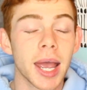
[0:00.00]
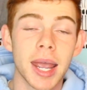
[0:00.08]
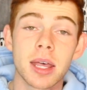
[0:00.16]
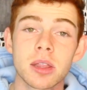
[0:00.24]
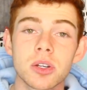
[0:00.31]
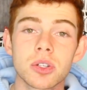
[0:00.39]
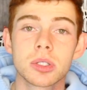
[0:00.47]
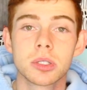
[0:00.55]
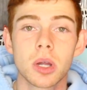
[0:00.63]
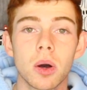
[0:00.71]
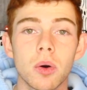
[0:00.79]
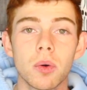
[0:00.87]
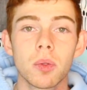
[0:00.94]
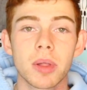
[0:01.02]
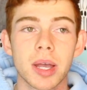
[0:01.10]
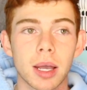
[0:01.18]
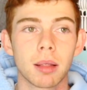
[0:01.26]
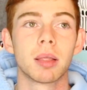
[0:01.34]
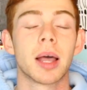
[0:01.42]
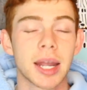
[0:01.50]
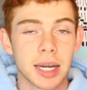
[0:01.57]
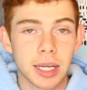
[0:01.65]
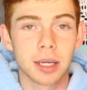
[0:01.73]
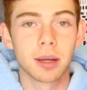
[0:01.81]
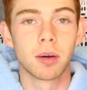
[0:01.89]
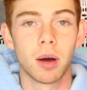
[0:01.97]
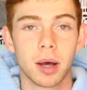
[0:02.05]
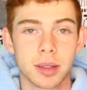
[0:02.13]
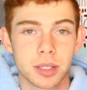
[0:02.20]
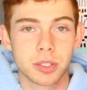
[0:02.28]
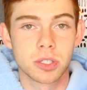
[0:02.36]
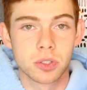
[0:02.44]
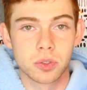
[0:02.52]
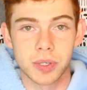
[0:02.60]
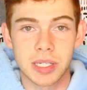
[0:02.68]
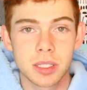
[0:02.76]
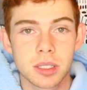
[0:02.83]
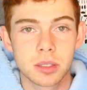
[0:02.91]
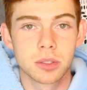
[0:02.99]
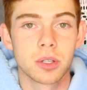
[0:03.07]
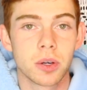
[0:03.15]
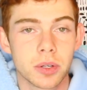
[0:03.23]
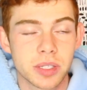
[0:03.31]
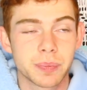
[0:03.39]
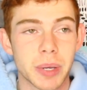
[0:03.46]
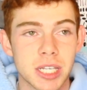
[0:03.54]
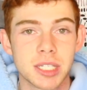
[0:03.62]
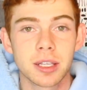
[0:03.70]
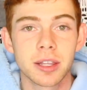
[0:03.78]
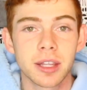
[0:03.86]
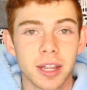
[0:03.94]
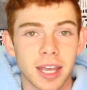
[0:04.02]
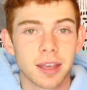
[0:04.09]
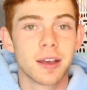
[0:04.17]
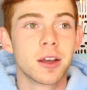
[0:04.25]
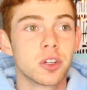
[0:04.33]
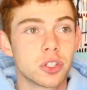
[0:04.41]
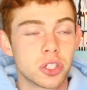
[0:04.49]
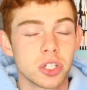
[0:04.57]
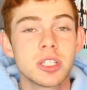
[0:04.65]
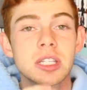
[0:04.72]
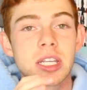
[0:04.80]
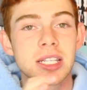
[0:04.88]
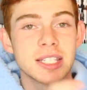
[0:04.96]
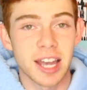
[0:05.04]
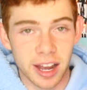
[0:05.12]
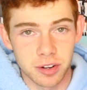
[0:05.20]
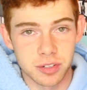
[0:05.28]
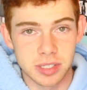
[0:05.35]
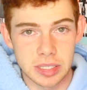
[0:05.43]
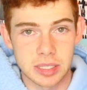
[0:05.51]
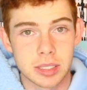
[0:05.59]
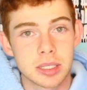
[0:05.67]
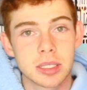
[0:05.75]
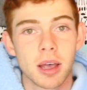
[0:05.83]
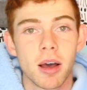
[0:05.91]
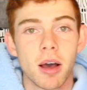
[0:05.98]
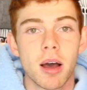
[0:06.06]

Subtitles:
and there's no like lighting on the streets, so it's basically like just these houses